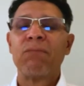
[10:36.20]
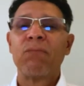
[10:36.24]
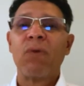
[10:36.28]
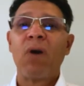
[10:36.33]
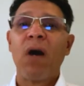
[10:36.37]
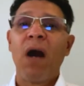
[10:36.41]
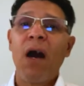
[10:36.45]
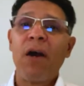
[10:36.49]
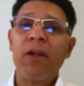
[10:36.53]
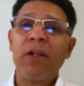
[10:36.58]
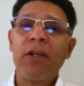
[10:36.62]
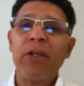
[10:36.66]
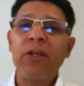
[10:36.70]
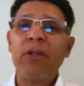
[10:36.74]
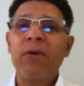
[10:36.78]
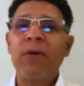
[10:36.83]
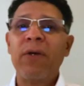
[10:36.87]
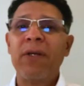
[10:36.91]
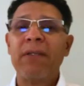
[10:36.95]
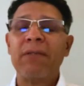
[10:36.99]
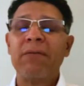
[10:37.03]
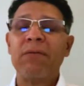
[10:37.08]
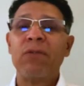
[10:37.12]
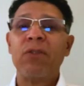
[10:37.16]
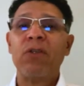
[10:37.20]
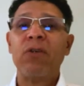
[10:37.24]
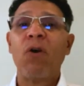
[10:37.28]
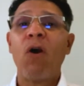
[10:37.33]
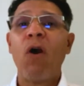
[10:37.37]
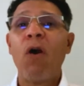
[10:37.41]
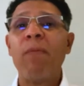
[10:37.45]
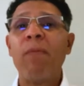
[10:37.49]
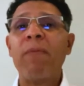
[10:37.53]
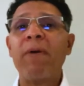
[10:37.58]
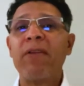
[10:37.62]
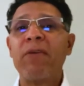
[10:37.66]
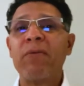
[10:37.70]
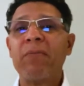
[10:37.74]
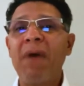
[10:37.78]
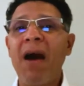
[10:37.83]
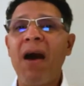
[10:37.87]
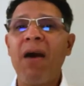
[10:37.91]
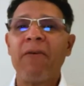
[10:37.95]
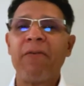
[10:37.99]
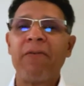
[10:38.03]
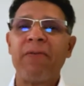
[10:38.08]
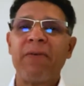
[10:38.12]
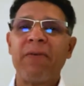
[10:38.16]
How do you do it? You open your
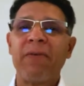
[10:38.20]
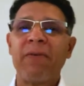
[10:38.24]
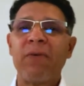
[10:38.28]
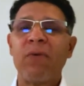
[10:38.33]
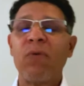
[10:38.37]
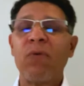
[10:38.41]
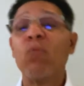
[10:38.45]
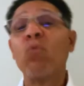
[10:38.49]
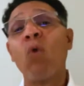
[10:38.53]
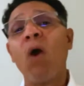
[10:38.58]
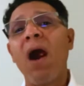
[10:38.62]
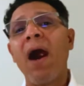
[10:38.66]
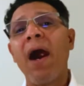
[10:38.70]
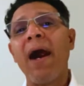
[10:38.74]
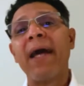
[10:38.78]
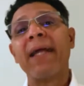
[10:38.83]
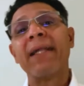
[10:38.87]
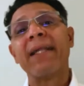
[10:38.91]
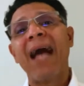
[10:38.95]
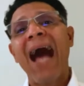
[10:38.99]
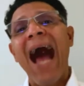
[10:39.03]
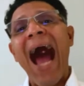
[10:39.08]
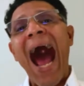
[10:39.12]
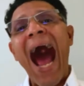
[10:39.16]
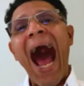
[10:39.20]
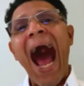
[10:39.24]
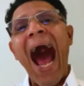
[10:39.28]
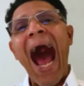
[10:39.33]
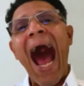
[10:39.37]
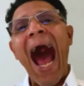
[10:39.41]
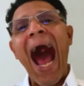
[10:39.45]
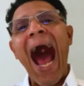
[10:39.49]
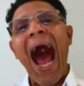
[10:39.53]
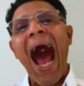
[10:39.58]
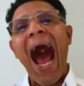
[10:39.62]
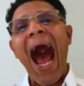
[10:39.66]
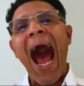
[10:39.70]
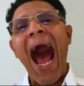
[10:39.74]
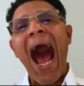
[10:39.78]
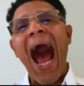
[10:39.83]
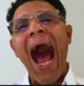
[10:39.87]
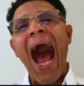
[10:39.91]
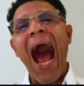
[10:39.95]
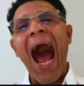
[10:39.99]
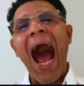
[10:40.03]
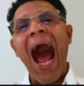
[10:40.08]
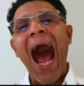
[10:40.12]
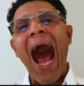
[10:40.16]
mouth wide. Ah.
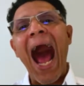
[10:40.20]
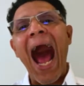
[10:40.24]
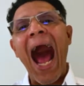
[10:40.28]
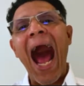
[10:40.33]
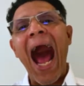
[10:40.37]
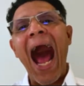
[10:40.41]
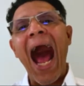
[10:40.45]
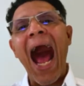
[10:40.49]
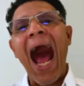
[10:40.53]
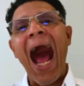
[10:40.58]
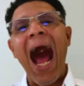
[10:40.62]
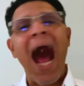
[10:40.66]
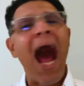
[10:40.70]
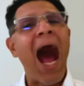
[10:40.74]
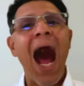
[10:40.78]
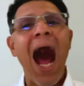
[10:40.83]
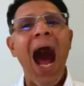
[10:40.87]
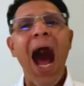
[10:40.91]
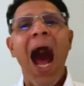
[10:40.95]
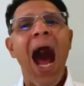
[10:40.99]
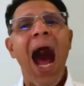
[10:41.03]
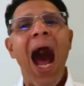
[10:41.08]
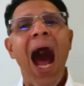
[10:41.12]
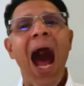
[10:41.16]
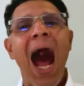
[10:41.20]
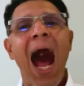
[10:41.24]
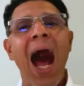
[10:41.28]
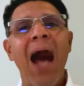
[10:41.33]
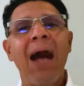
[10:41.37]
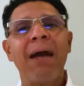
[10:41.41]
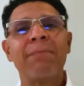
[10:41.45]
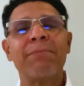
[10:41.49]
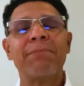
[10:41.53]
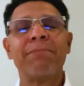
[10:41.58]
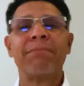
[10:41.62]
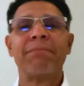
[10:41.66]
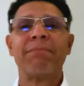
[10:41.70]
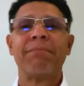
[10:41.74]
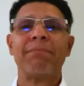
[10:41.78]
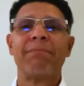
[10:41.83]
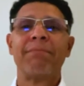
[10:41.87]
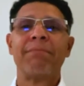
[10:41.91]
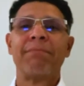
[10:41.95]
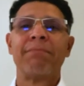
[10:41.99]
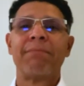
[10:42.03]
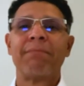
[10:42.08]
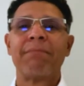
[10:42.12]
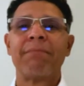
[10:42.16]
Ah.
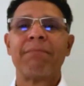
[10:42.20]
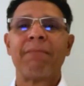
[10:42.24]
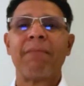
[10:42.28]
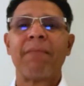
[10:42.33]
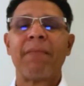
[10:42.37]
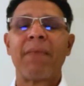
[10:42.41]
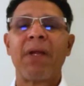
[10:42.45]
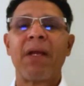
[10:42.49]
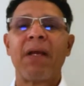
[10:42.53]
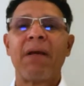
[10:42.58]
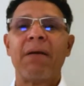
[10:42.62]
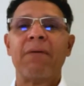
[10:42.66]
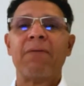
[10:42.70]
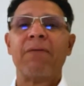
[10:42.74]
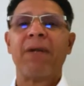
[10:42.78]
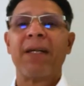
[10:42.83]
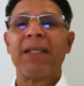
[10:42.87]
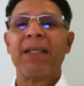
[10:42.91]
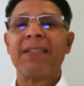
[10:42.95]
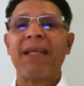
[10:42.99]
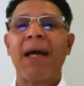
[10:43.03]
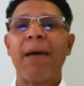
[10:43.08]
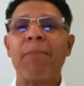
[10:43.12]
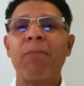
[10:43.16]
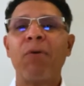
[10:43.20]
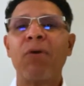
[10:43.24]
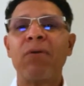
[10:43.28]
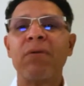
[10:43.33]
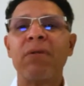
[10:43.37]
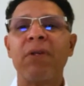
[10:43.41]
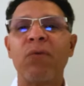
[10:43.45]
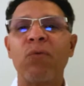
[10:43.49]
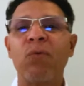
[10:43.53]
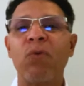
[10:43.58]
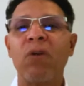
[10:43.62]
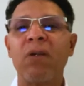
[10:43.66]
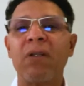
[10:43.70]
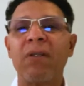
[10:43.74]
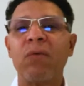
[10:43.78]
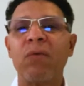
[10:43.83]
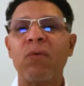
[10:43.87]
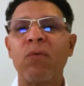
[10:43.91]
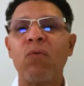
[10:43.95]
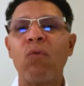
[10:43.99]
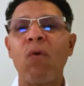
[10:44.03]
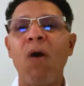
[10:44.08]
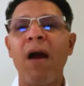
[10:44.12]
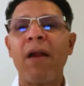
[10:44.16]
For example, the word
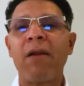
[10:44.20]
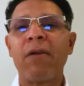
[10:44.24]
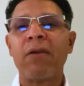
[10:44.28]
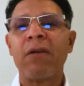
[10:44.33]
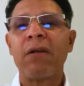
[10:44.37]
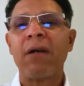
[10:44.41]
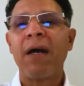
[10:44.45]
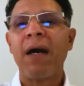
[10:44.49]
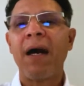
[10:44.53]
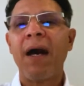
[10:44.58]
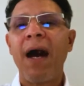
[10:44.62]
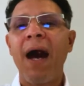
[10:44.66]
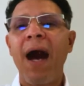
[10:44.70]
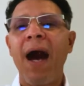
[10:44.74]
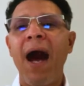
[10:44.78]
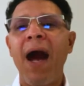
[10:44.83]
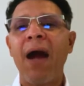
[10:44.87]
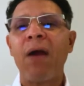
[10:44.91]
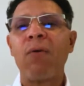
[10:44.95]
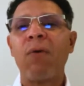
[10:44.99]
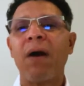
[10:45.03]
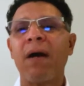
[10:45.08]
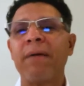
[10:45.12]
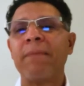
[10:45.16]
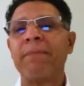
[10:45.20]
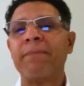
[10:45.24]
water, agua.